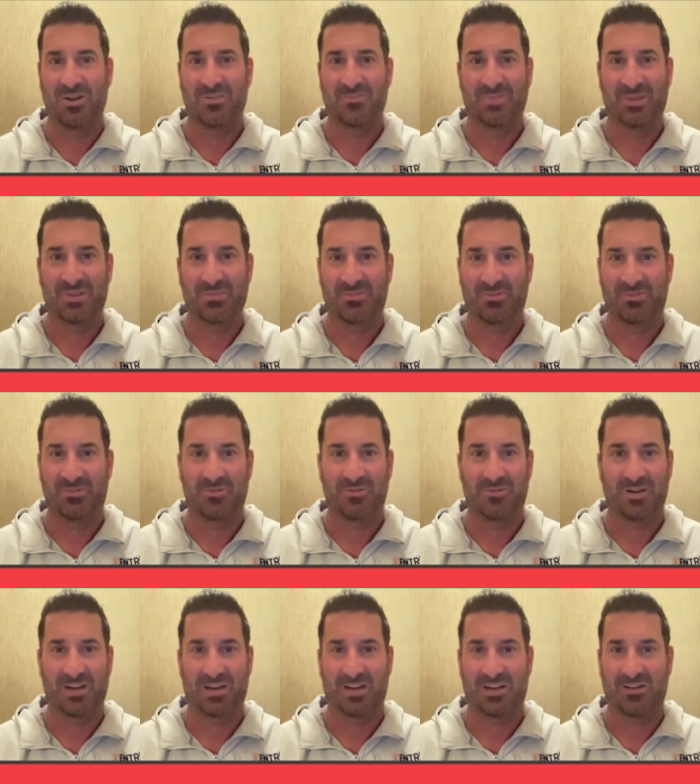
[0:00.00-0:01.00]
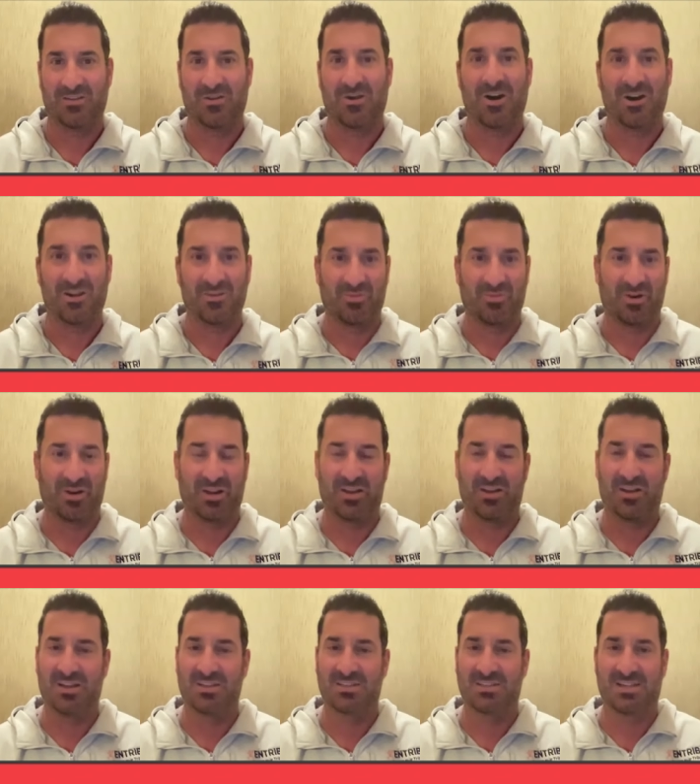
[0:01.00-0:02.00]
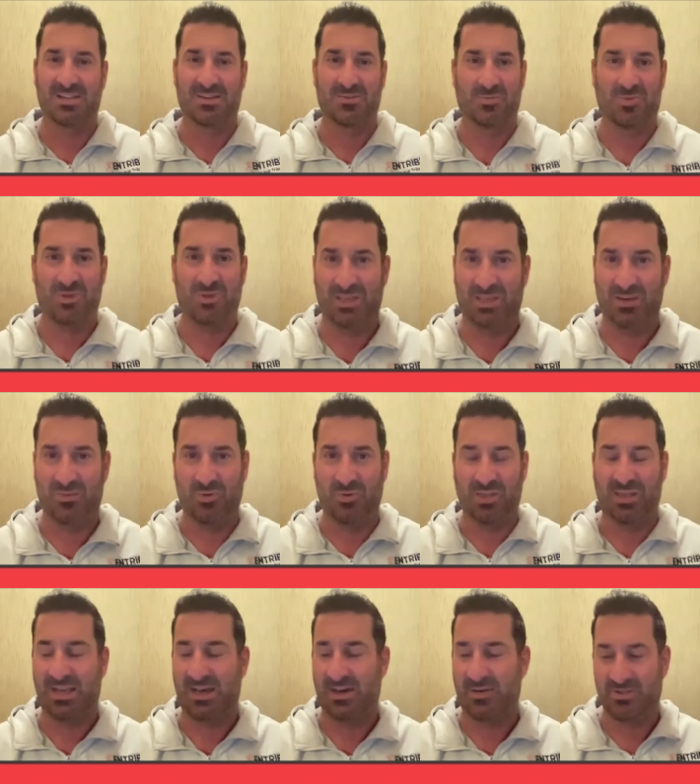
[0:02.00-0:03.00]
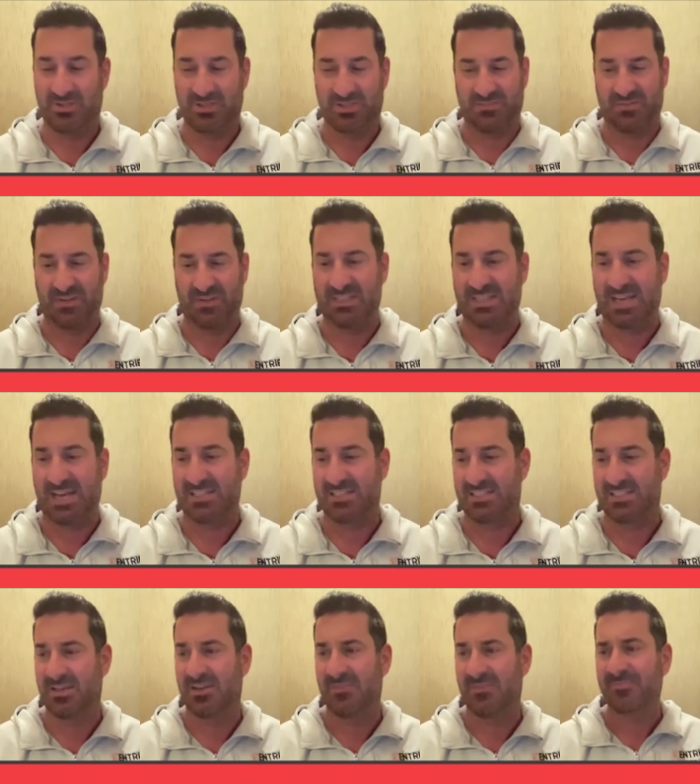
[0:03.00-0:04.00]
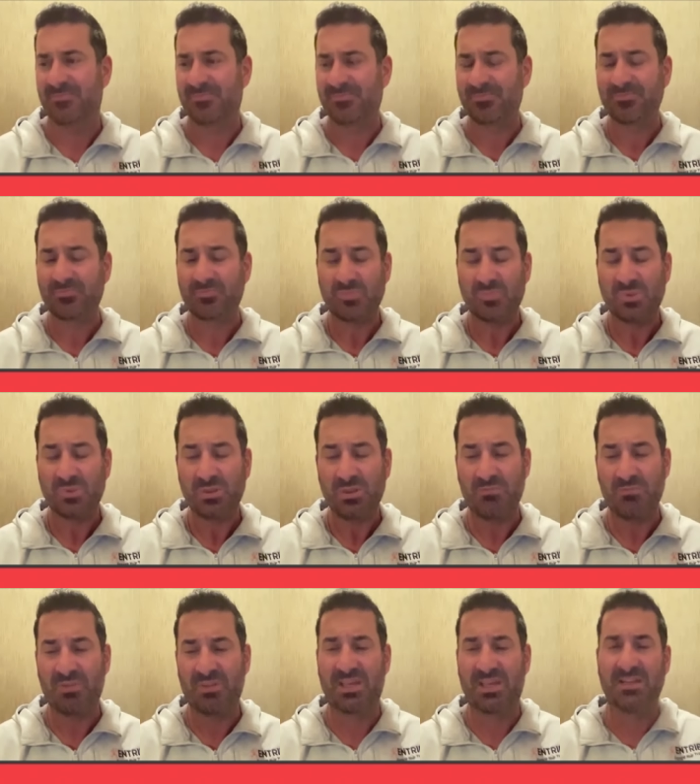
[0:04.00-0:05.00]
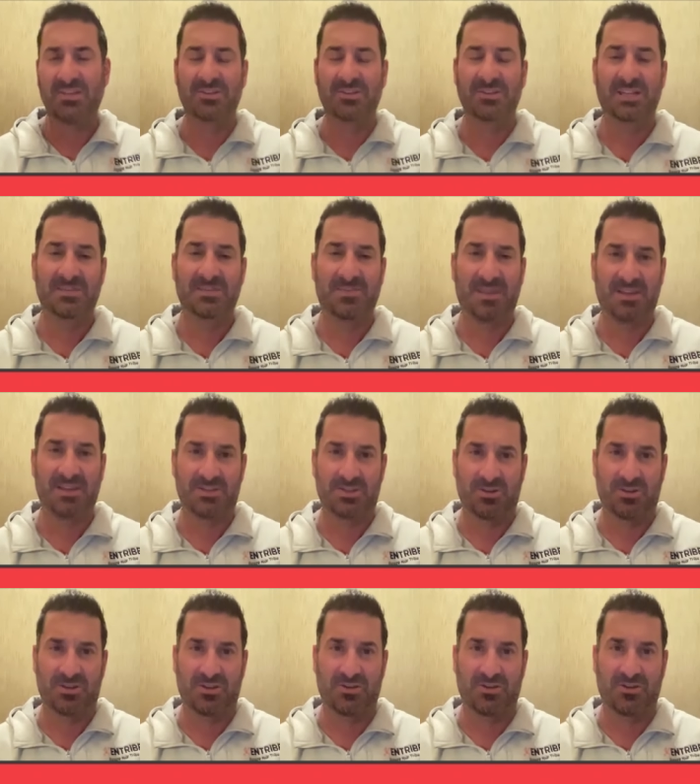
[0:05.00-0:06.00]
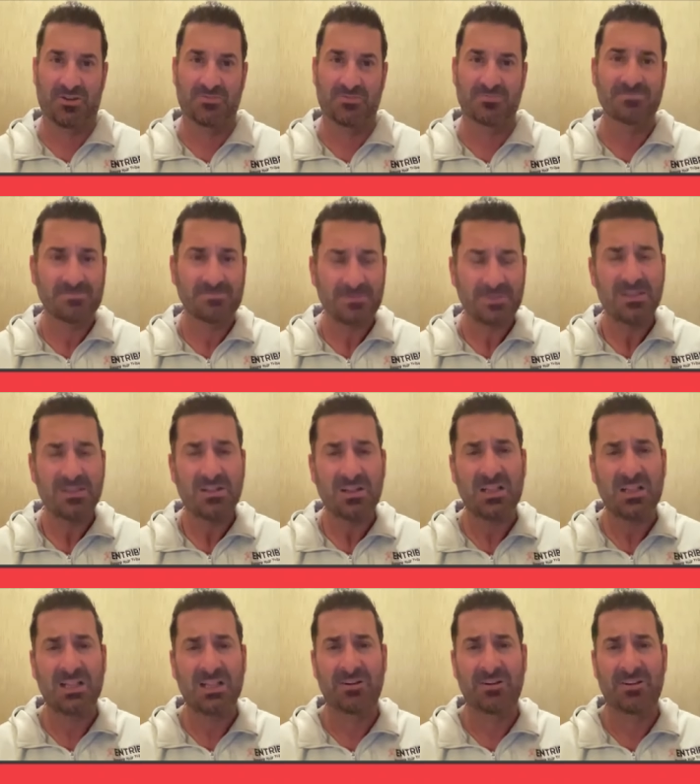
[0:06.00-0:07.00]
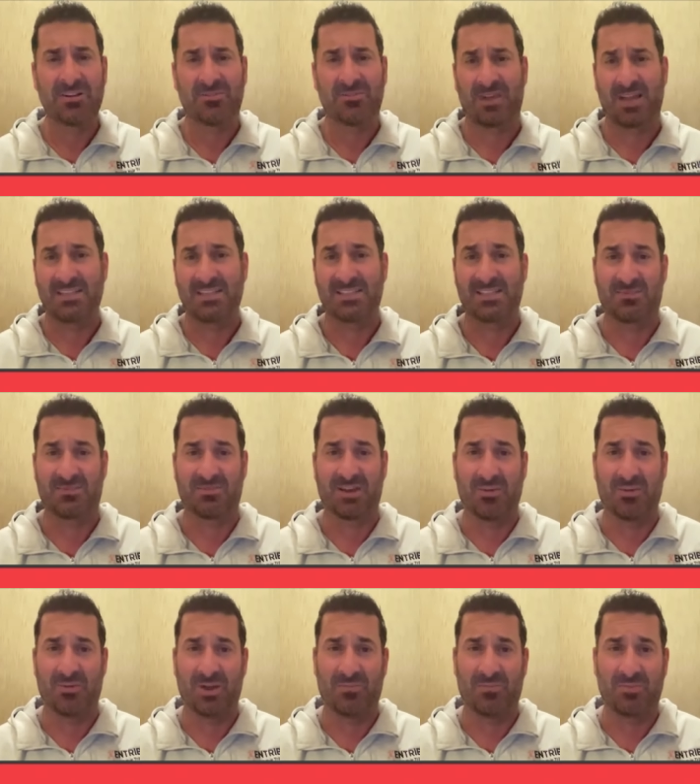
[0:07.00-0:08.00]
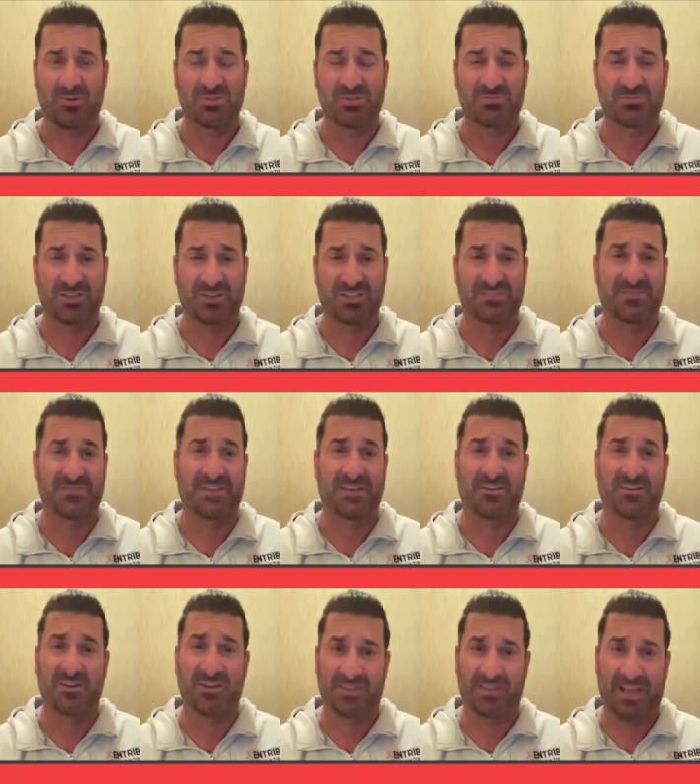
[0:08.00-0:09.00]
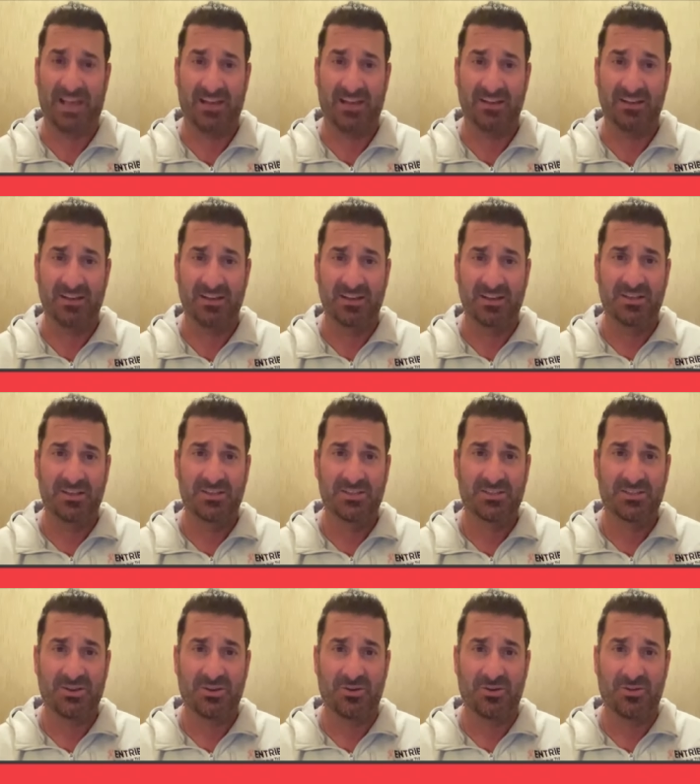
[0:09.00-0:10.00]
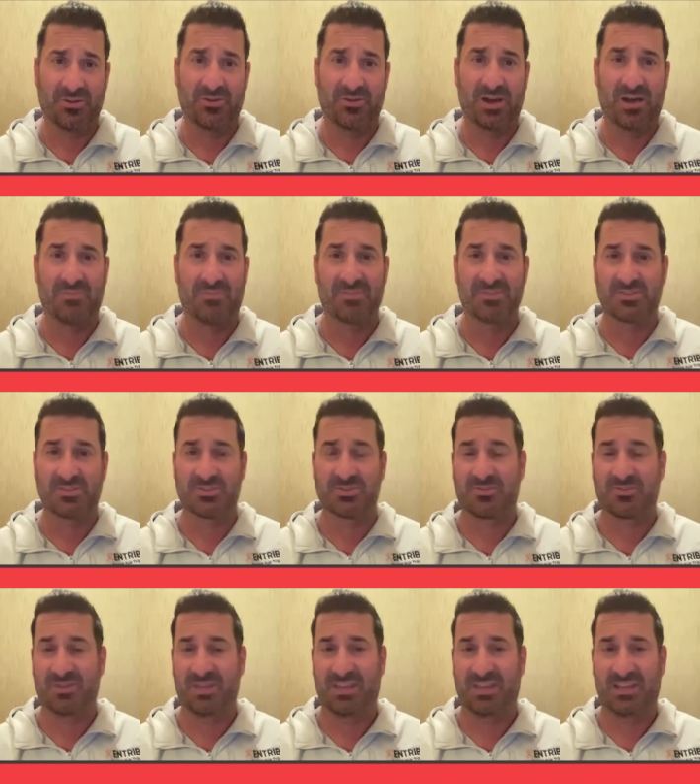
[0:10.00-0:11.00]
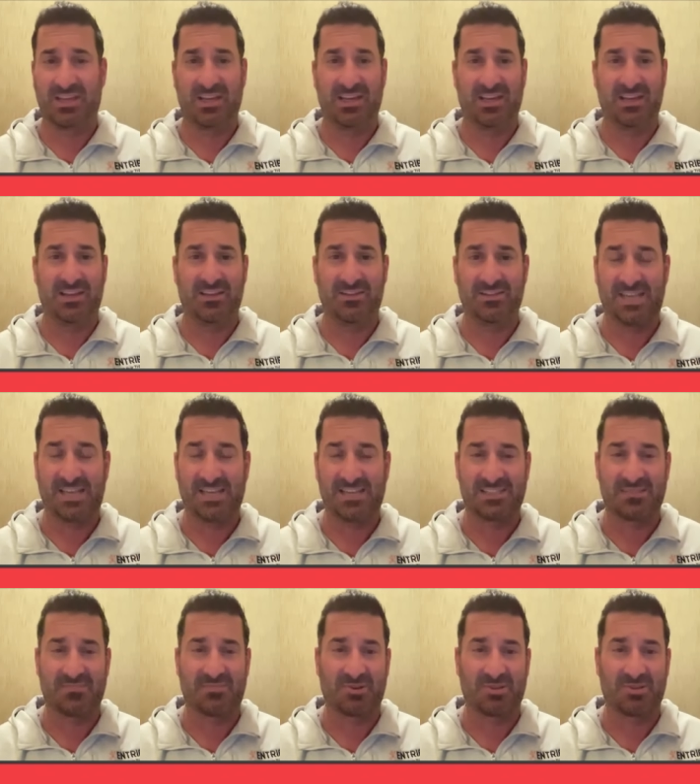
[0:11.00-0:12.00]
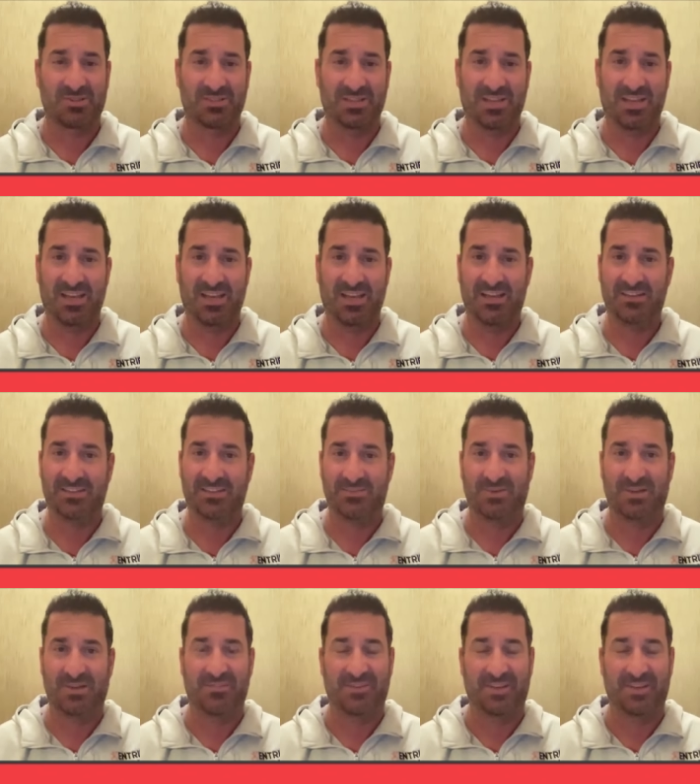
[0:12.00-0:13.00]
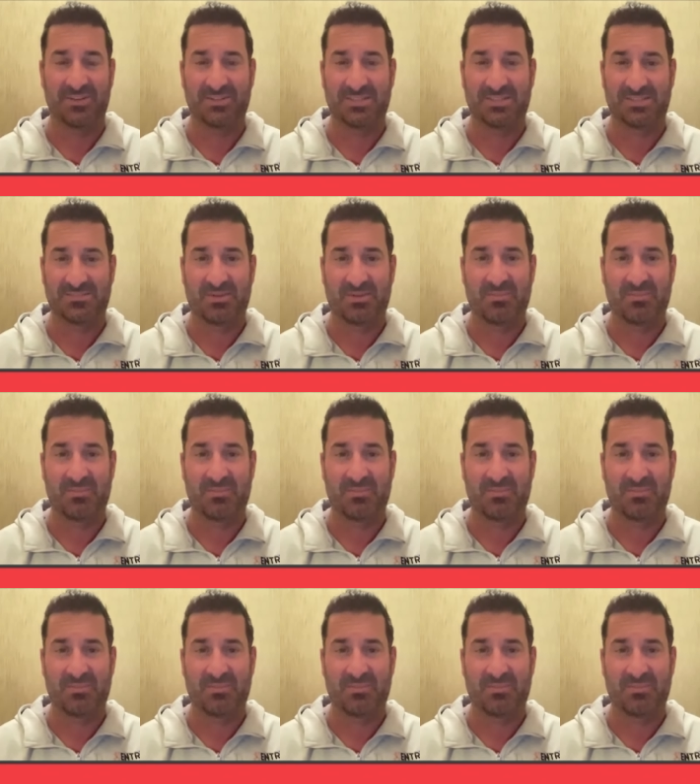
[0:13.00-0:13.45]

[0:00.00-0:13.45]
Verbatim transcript: people are creating on brand content week in, week out, which is fantastic. But then you need to make sure that you're clearing the rights in the right way. And most brands fail at that. So they'll hop on social media, they'll text the person, hey, do you mind if I use this in my